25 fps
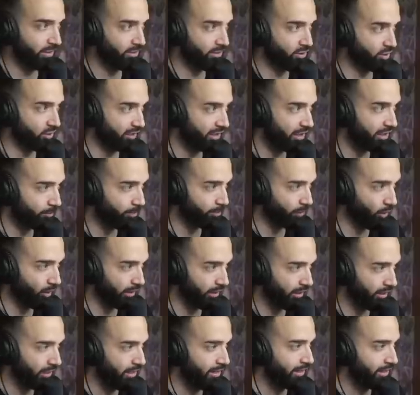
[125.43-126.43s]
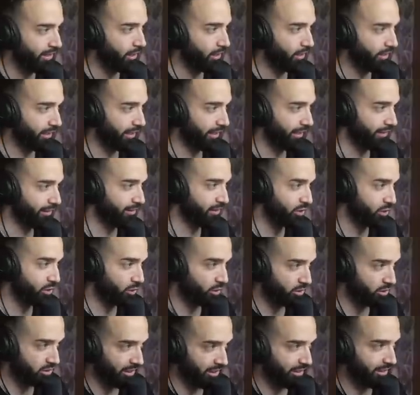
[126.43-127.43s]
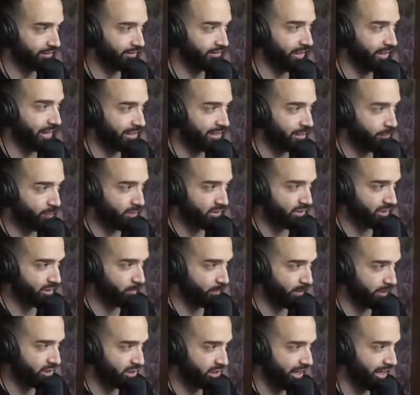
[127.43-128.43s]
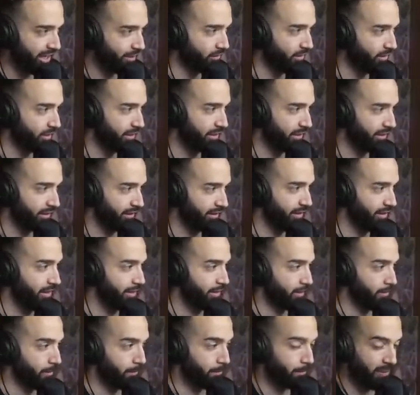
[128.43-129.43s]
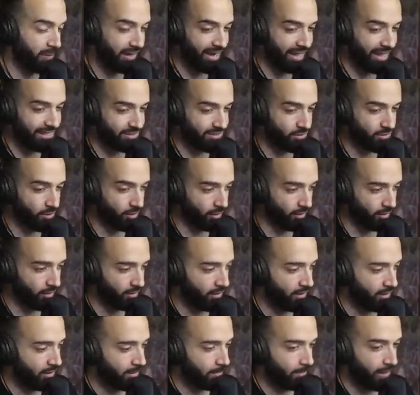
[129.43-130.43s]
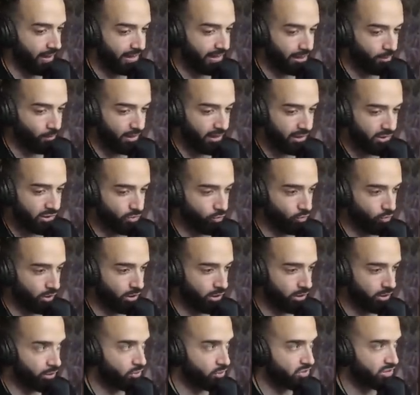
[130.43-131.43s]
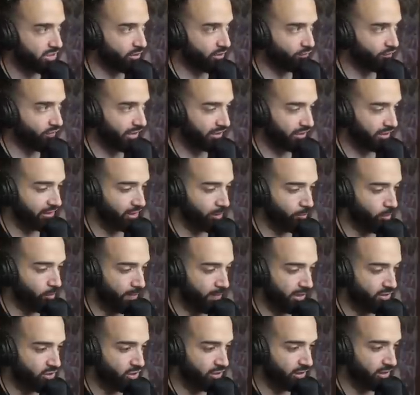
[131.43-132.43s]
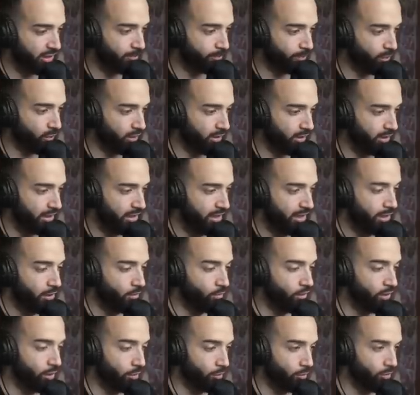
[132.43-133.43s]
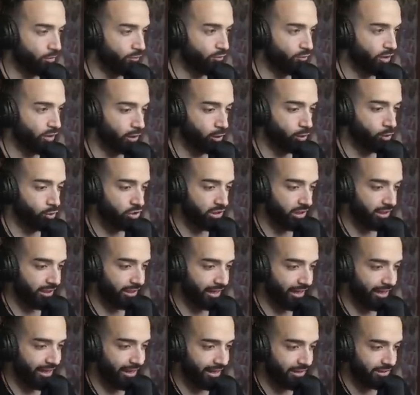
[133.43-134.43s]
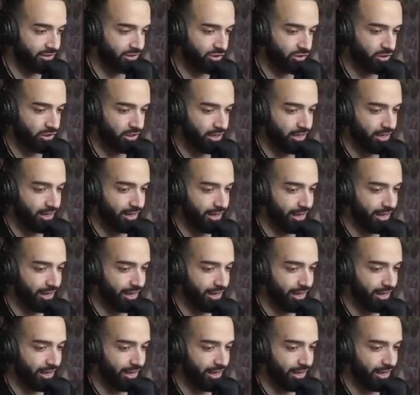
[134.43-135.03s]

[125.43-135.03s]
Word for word: Geek Boy. Okay, this looks like 90% of my chat right here. Big ass nerd. Anyways, we're going to use the effect of Libromancer Geek Boy. We're going to reveal Illusion of Chaos. And then